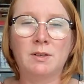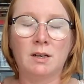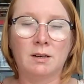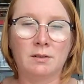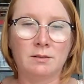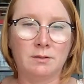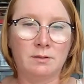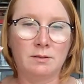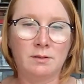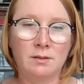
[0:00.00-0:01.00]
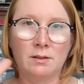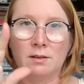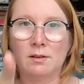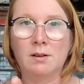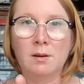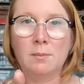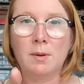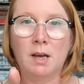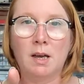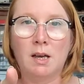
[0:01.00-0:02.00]
done
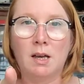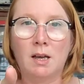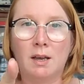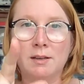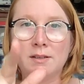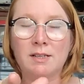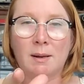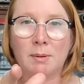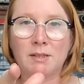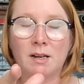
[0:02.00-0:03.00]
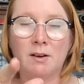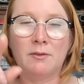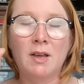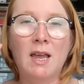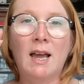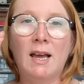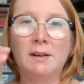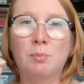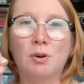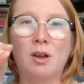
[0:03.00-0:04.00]
stamping stuff,
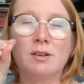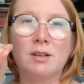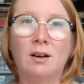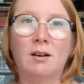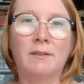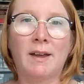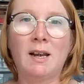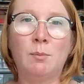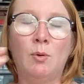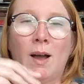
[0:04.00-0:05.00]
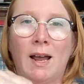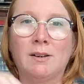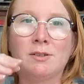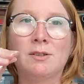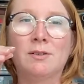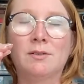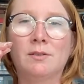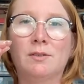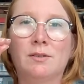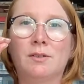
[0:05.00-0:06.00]
and products are available at
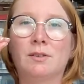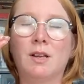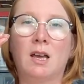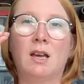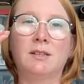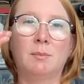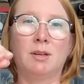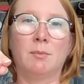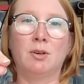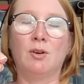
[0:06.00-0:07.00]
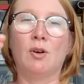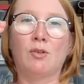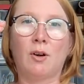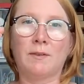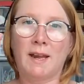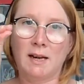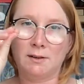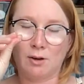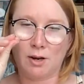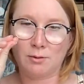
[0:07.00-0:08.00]

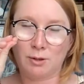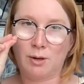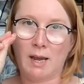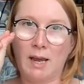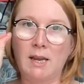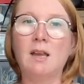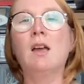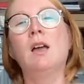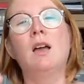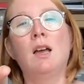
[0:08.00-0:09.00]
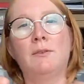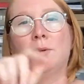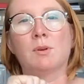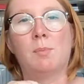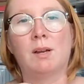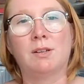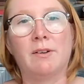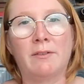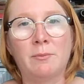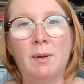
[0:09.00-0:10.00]
www.craftykelly.co.uk if you want to buy
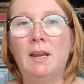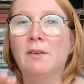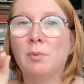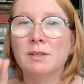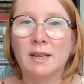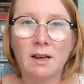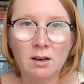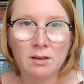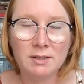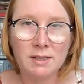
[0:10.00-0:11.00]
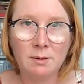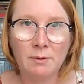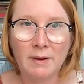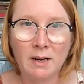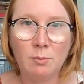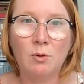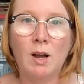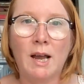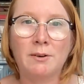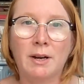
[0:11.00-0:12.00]
direct from me. Otherwise, they are still available
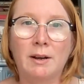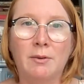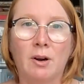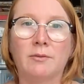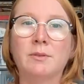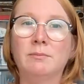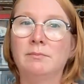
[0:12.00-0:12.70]
at Create and Craft.